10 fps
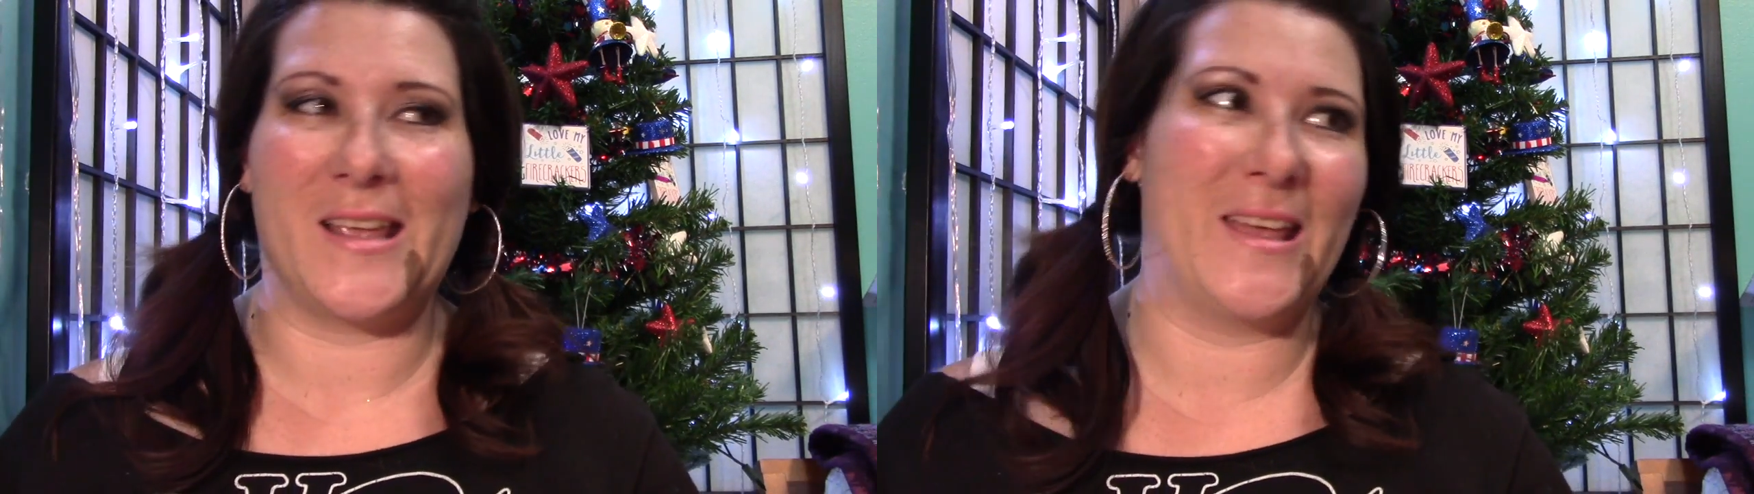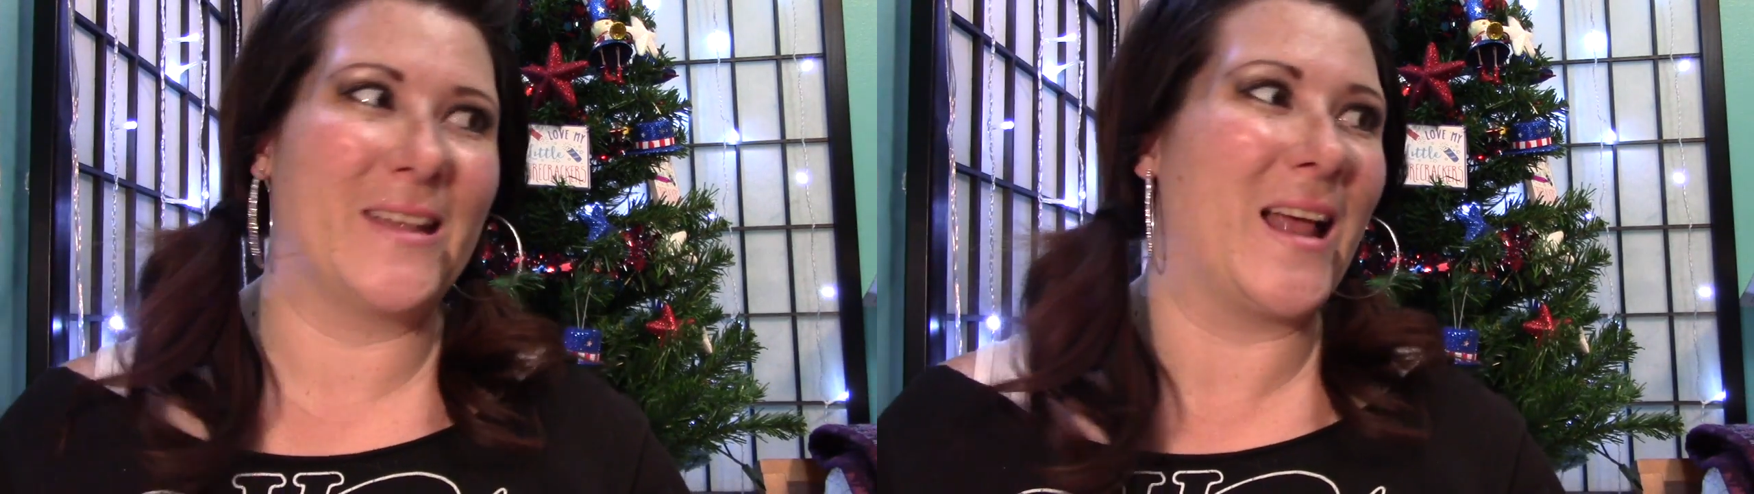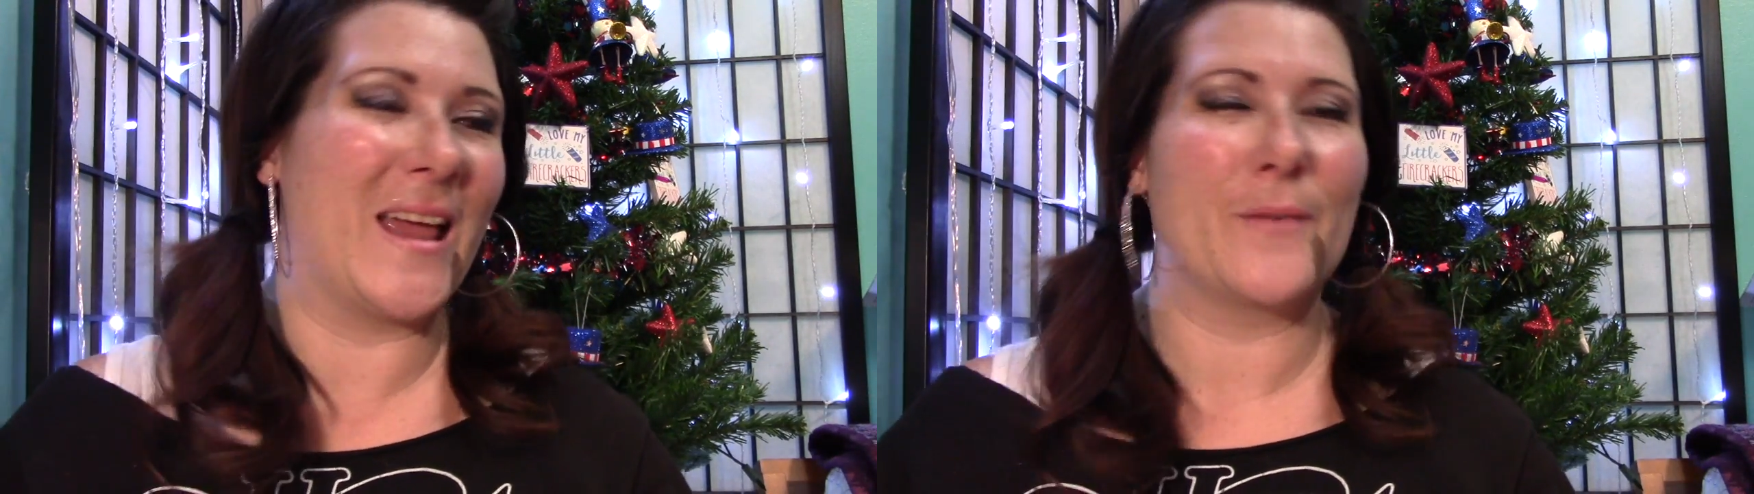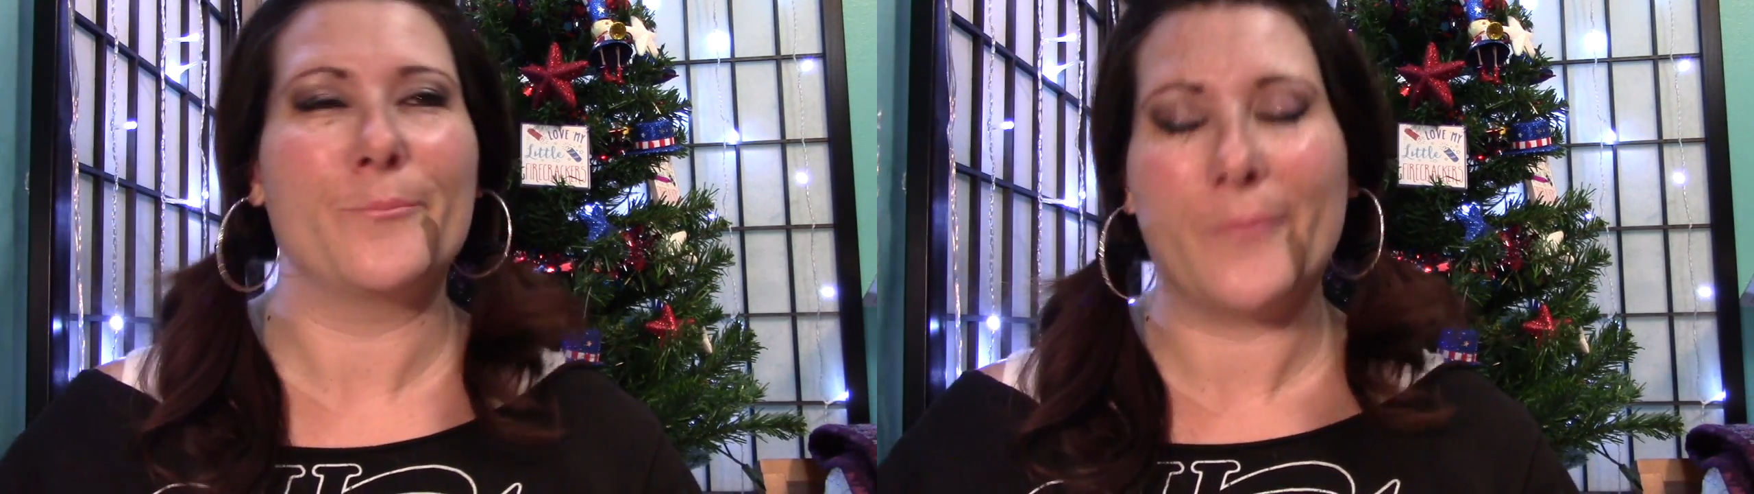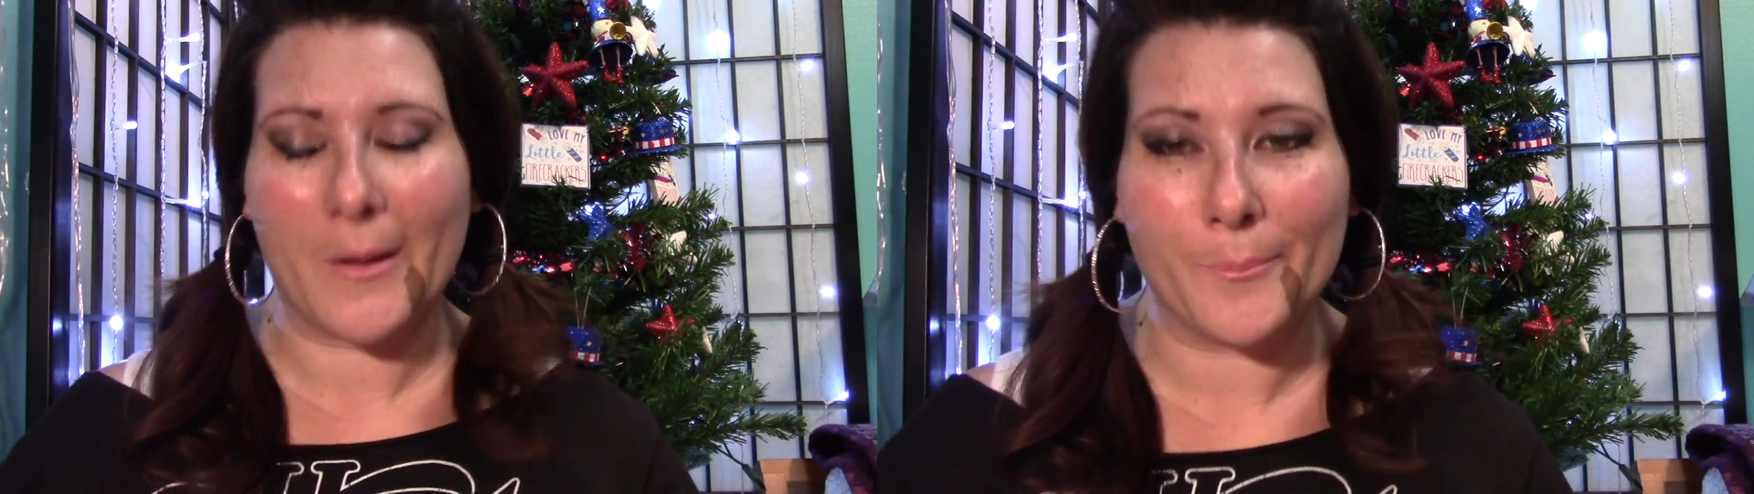and I
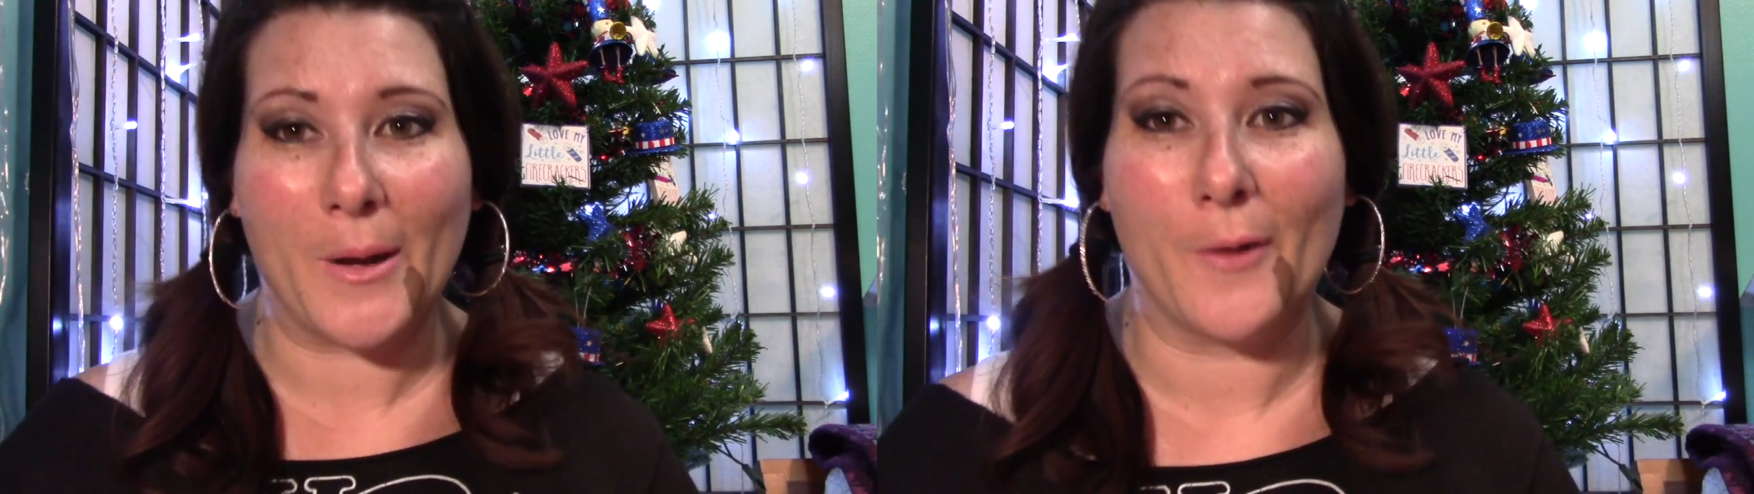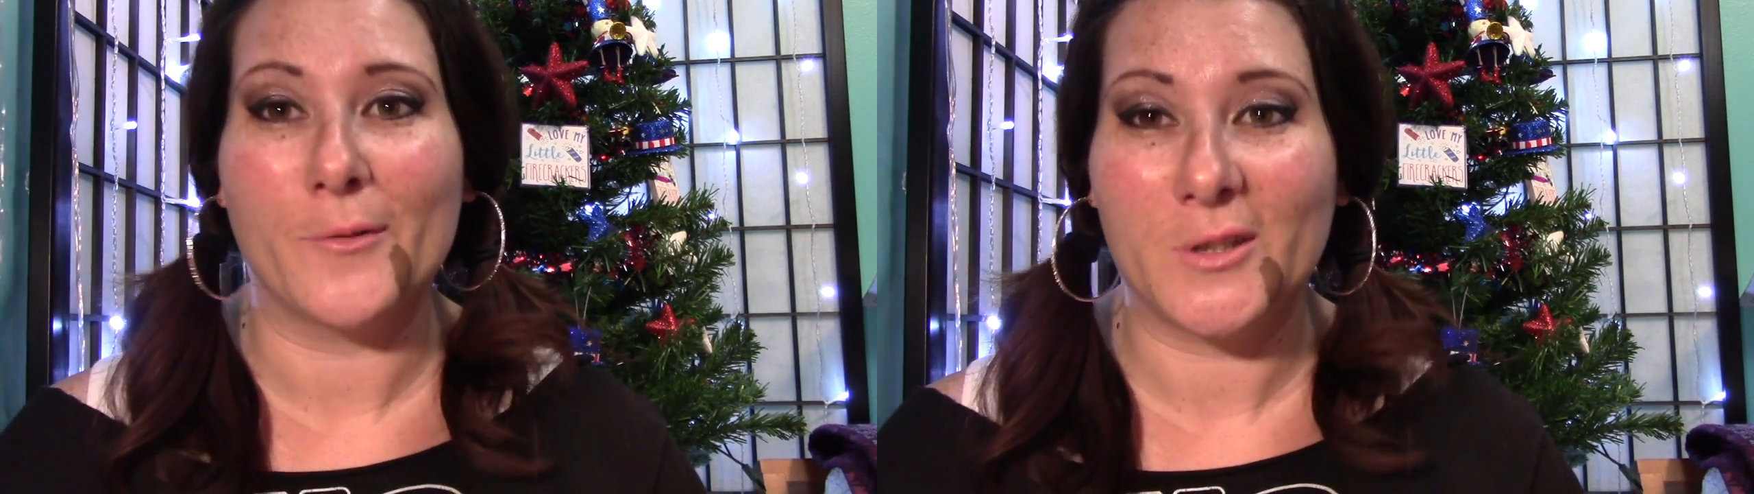about